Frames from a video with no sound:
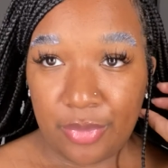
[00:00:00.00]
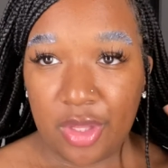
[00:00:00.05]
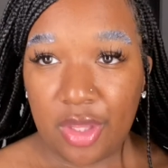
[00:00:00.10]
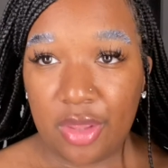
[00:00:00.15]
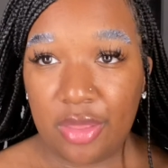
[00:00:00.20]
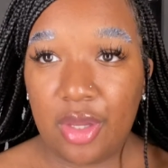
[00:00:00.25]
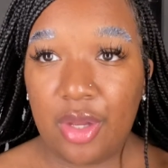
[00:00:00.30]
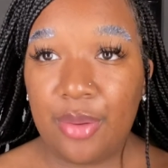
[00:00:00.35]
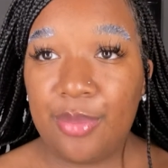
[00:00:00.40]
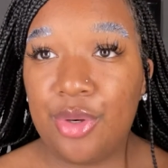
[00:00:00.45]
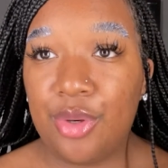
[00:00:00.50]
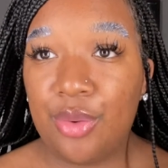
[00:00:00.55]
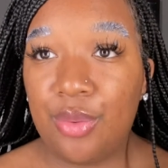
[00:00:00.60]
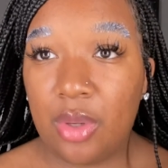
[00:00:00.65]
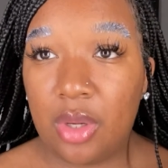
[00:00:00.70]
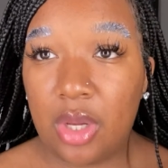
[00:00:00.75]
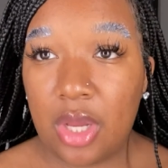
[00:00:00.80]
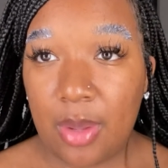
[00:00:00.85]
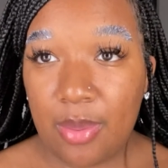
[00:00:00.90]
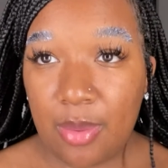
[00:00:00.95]
I'm gonna do a
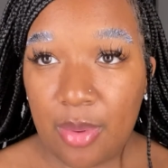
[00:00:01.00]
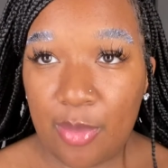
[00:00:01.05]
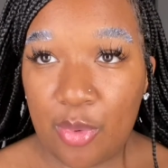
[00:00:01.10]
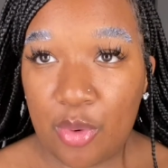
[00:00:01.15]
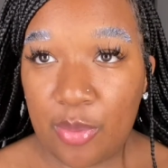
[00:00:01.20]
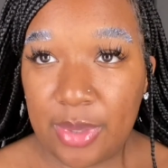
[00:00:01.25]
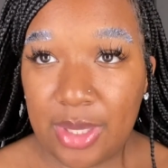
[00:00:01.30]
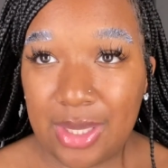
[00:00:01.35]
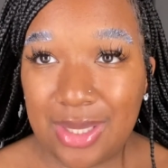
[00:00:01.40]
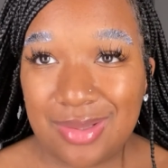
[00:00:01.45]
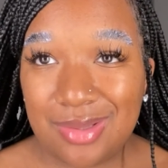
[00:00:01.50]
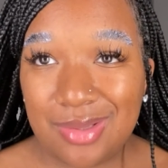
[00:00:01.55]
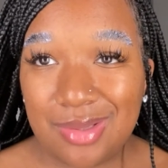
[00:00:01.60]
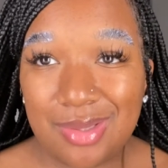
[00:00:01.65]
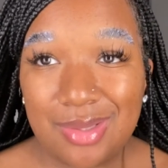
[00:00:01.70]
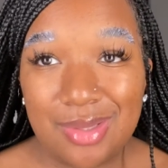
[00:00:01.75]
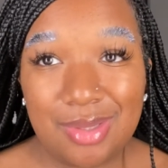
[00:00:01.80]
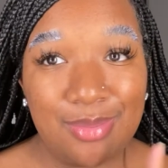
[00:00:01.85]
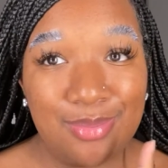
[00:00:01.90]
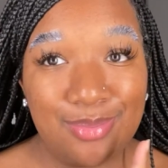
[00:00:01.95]
couple more
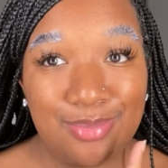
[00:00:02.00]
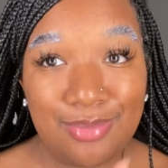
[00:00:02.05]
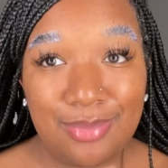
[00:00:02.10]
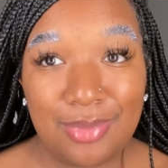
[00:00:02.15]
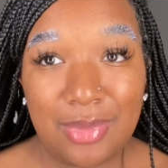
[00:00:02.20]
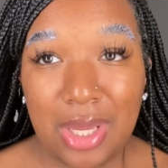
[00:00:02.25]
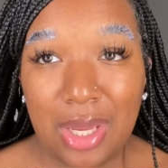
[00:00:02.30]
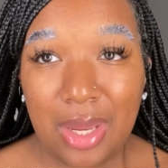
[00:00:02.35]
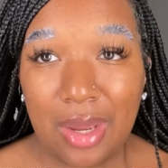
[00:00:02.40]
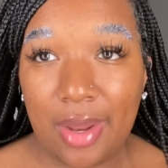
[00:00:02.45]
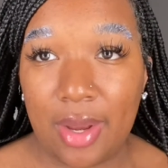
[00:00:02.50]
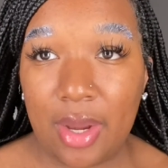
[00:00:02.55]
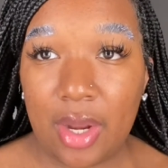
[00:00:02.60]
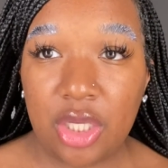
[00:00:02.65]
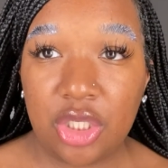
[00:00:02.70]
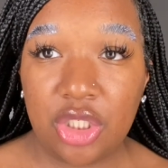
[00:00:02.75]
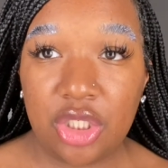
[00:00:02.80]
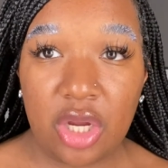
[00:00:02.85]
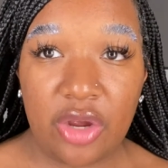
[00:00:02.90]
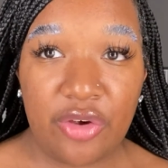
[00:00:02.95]
and I'll
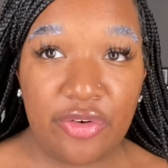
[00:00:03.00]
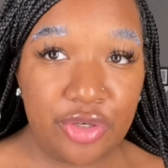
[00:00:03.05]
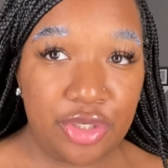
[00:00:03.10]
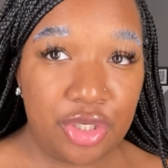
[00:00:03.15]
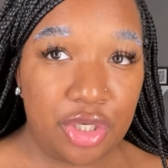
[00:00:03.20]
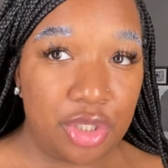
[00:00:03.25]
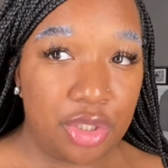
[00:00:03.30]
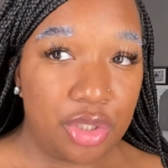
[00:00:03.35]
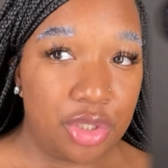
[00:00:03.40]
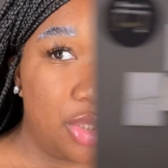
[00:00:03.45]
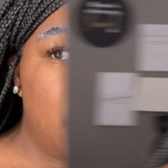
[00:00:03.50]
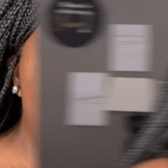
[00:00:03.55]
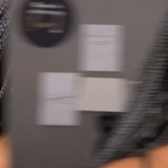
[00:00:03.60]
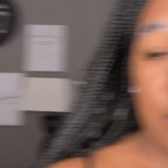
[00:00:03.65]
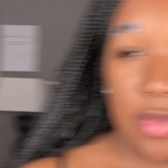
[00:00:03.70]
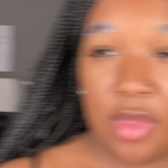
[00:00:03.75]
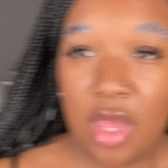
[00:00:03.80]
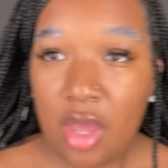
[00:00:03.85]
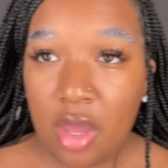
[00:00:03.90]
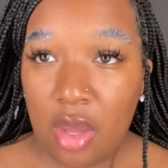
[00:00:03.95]
show you.
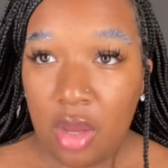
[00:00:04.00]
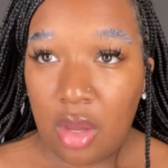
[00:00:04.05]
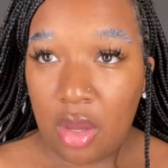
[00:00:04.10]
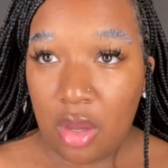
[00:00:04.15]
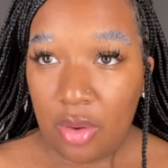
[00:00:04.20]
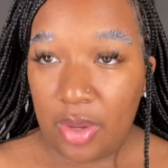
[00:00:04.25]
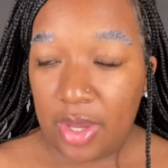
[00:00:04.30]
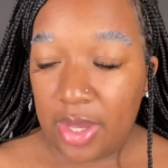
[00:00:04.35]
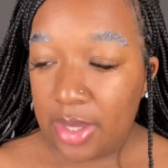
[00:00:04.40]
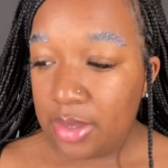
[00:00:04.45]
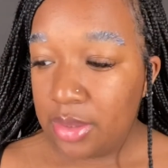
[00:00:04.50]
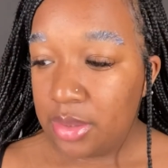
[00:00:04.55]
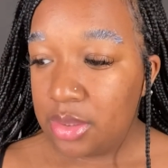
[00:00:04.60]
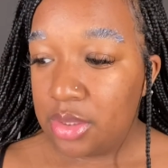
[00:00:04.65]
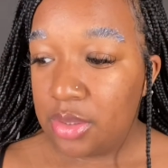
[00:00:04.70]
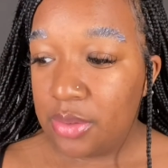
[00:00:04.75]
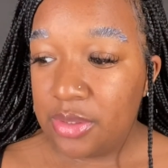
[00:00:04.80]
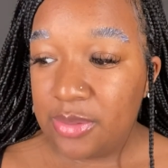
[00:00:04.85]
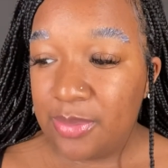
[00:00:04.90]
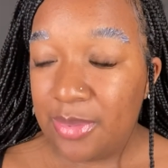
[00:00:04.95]
Okay, so
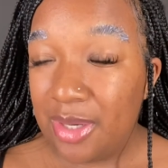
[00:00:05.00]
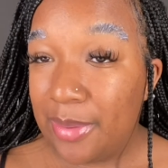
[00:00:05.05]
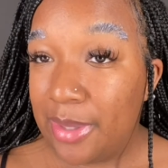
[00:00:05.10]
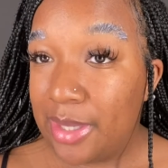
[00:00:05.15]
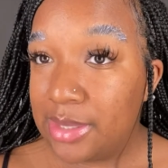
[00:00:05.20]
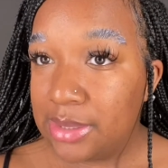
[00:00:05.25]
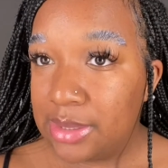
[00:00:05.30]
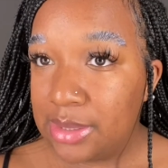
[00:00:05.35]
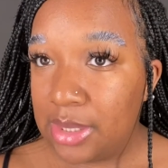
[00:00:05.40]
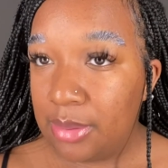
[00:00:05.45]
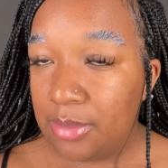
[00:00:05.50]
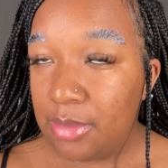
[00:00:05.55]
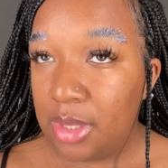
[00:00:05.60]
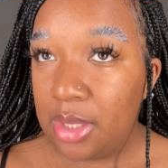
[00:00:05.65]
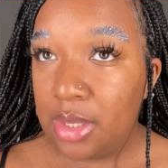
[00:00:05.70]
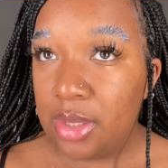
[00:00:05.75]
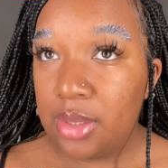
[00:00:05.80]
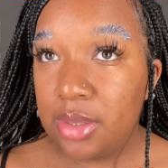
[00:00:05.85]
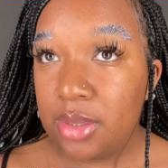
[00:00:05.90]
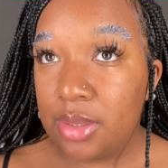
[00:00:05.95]
it's been about 10
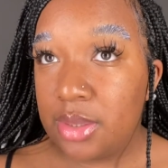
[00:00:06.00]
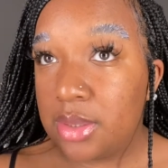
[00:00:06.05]
minutes.